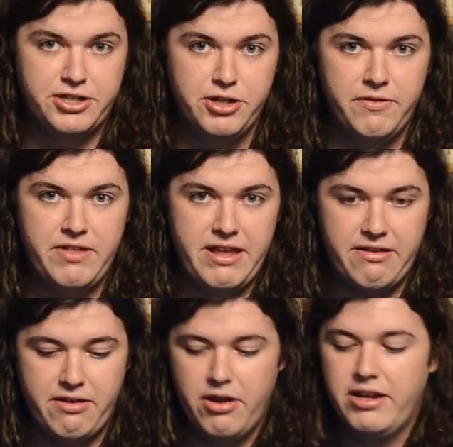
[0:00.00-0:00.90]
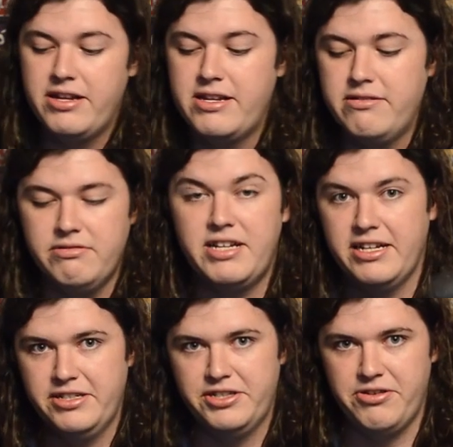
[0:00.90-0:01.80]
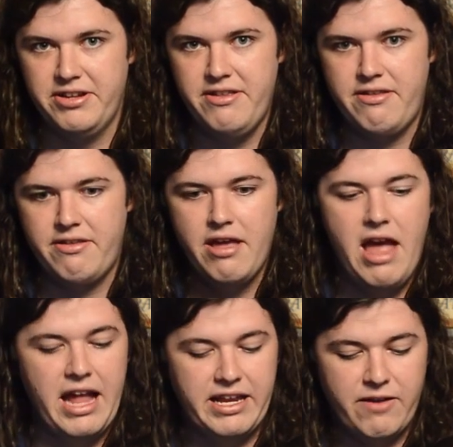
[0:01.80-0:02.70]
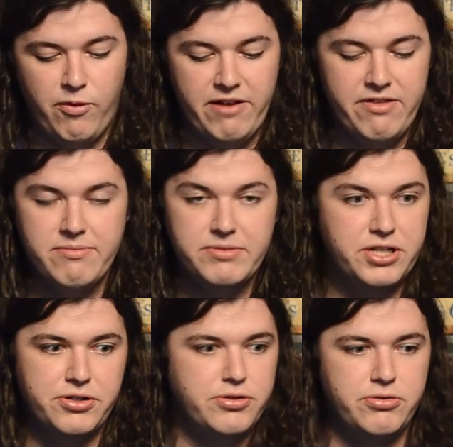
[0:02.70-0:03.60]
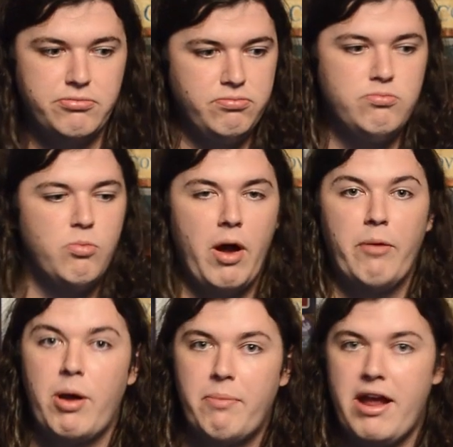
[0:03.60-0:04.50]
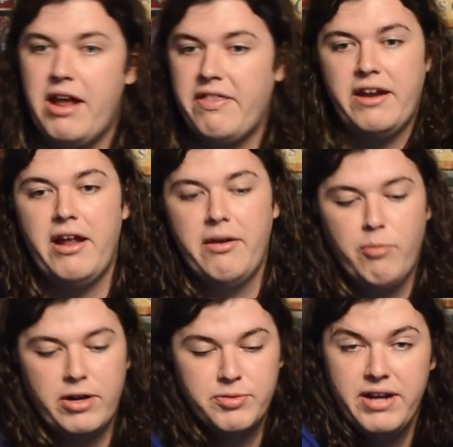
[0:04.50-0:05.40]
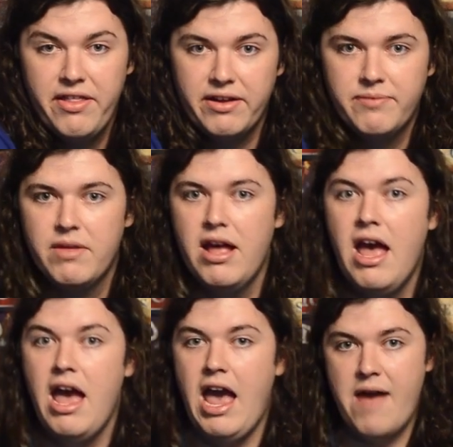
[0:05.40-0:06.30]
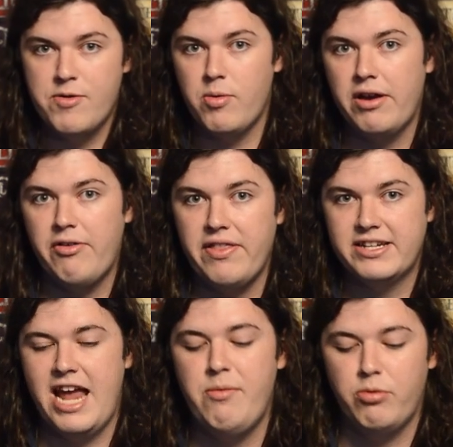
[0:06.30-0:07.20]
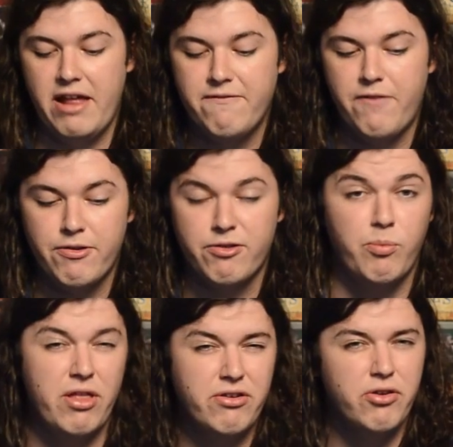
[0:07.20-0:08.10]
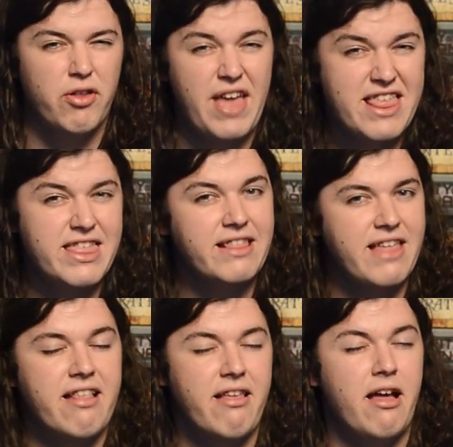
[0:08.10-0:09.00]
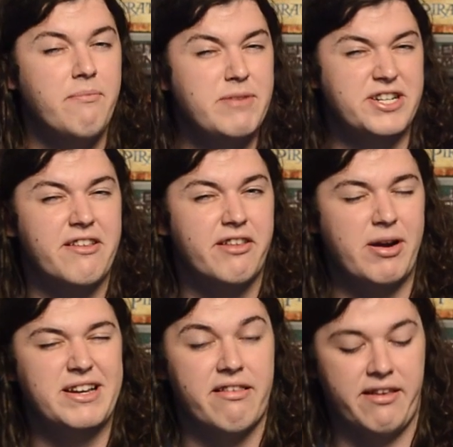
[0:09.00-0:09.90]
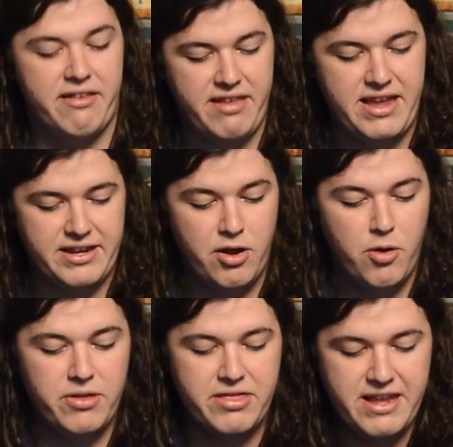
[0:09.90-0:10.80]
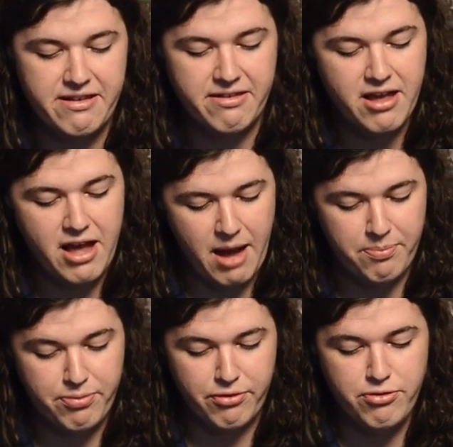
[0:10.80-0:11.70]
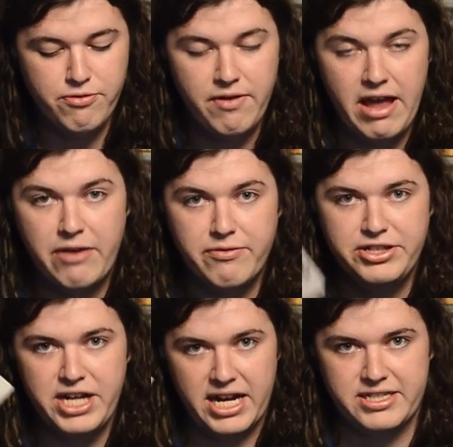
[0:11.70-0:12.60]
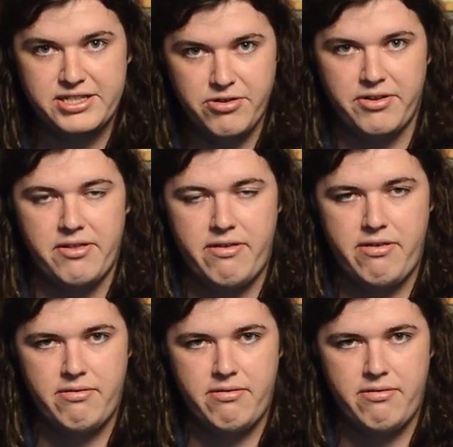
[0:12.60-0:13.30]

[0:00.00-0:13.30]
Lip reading: 2 of these gun tokens and give one of them to one player and then one to another. Everyone around the table then votes on whether or not they think that mission is going to succeed with these approve and reject tokens.